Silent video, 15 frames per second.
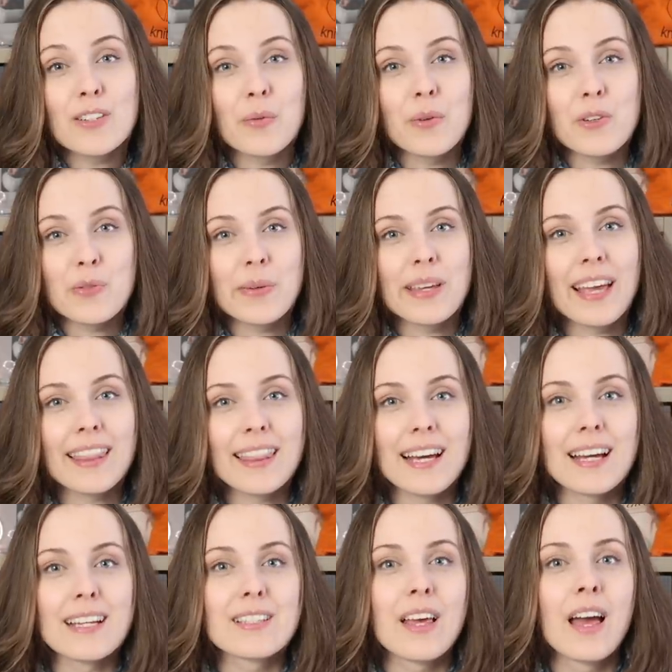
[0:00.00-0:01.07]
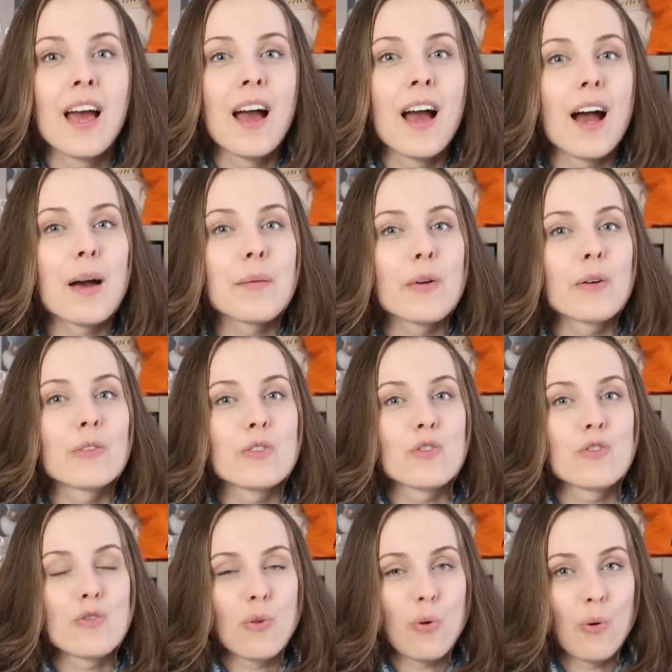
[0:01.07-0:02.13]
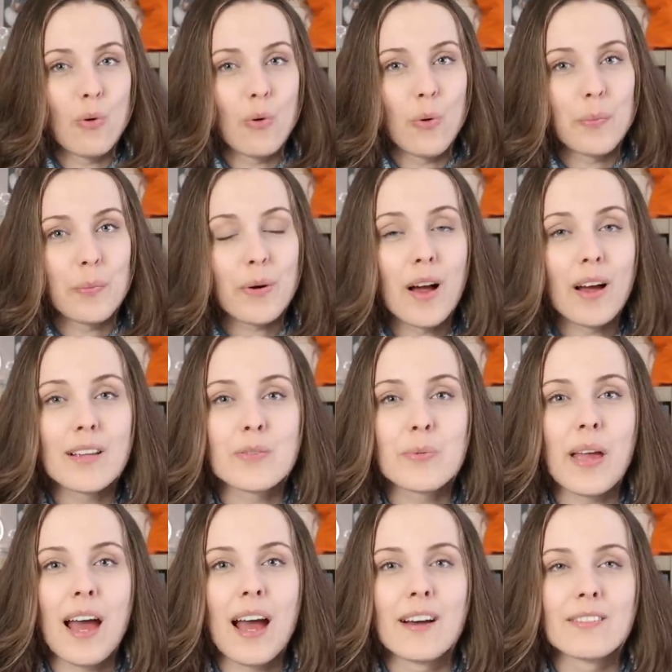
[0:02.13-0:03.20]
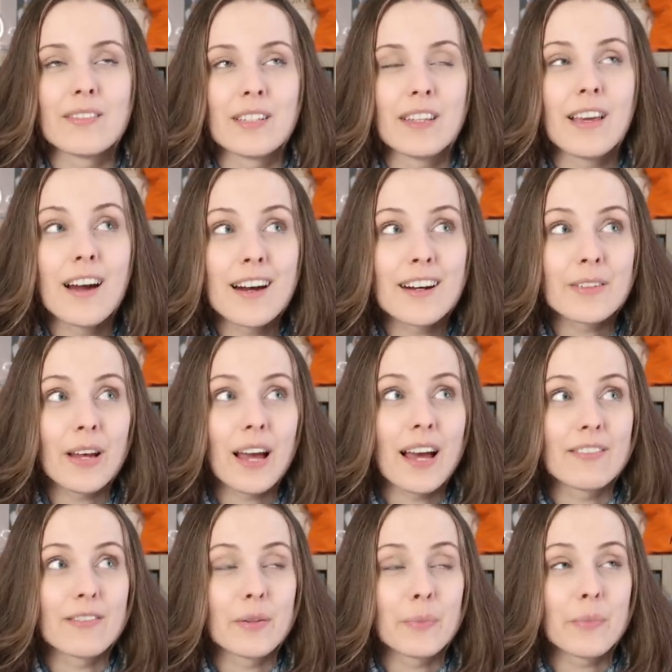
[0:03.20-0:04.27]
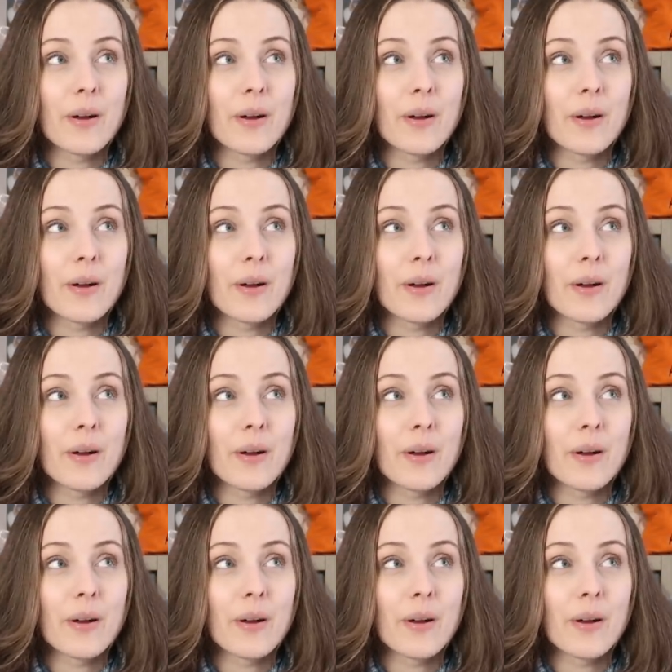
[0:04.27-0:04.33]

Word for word: So once we get that, I'm going to draw prize. We have a yarn, we have a